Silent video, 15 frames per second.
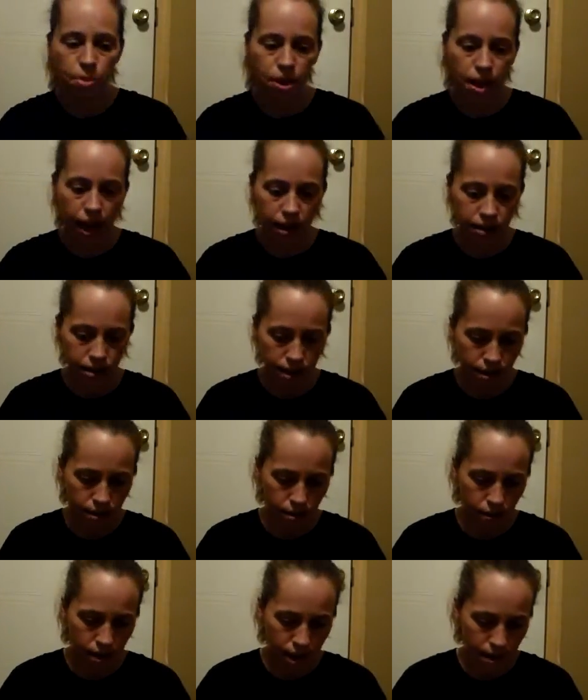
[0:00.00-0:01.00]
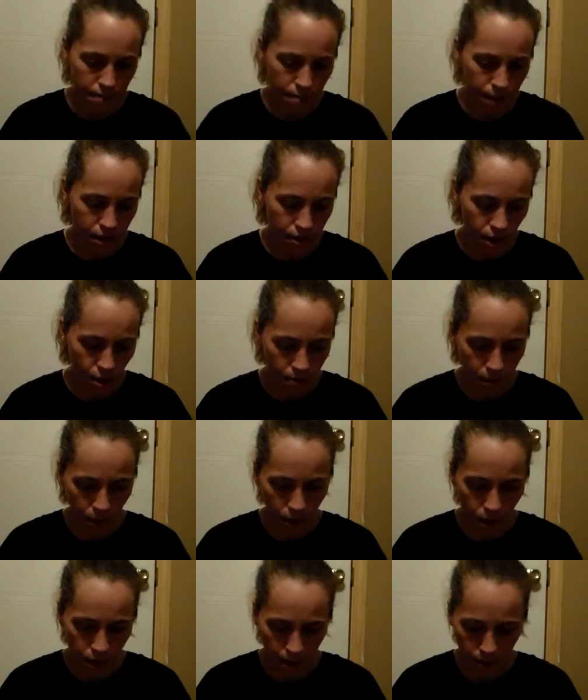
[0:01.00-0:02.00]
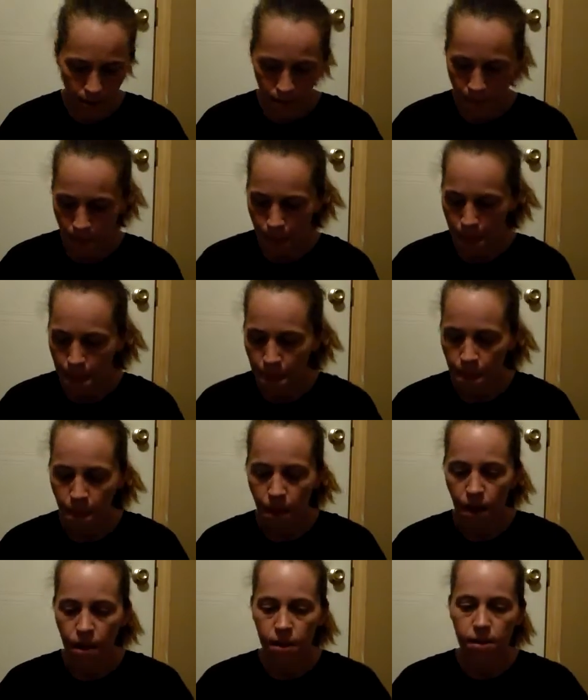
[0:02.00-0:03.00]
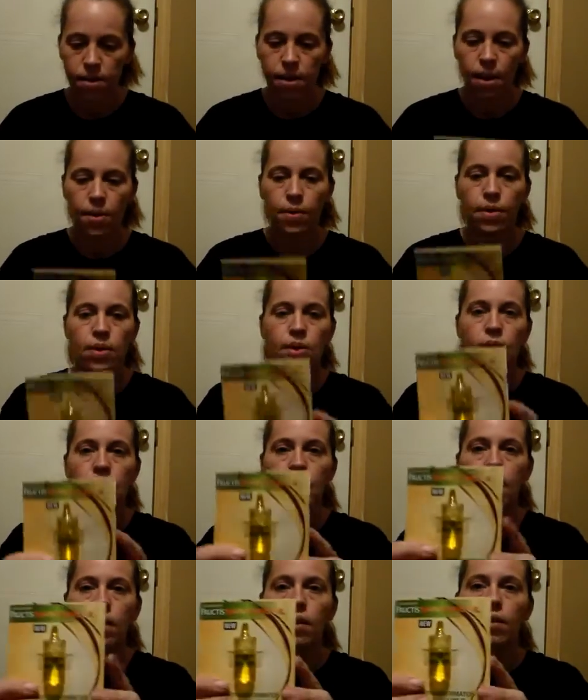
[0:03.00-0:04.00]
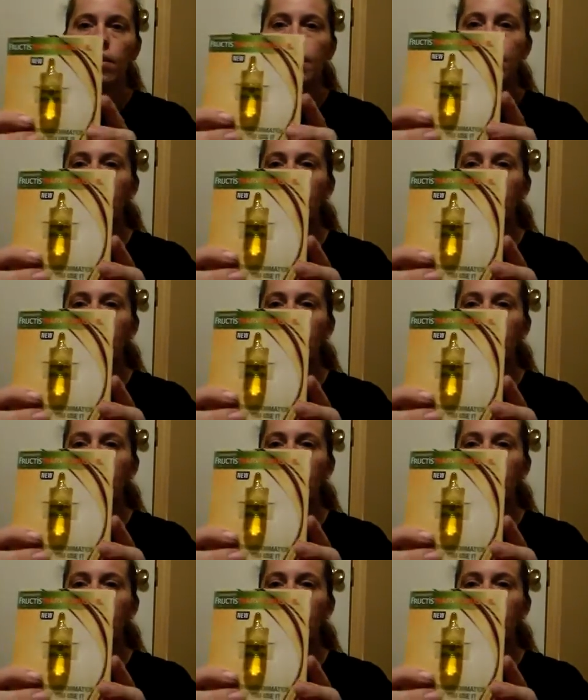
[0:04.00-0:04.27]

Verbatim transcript: to protect it so it didn't bust open on you. So it's just that